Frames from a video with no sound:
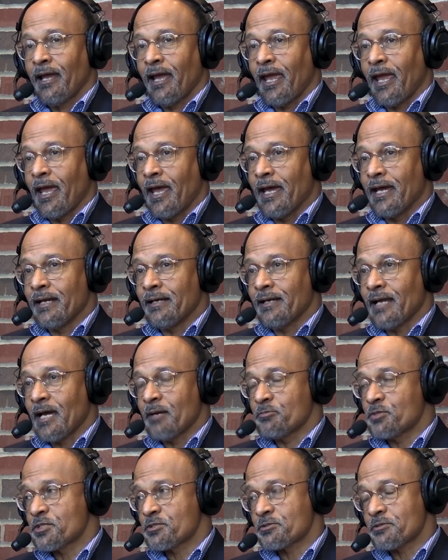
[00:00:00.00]
And
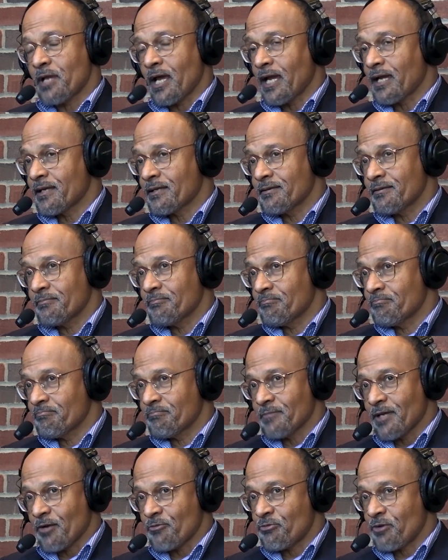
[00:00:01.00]
I'm just like
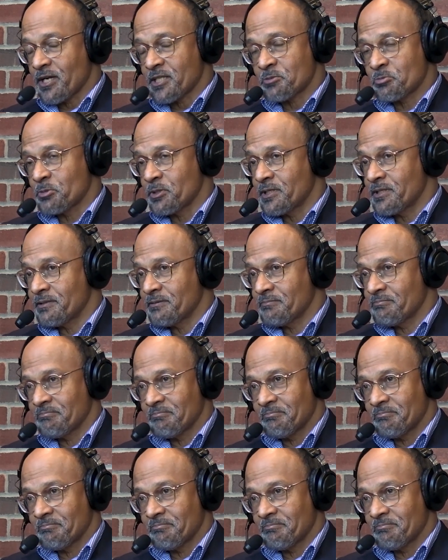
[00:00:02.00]
a freshman,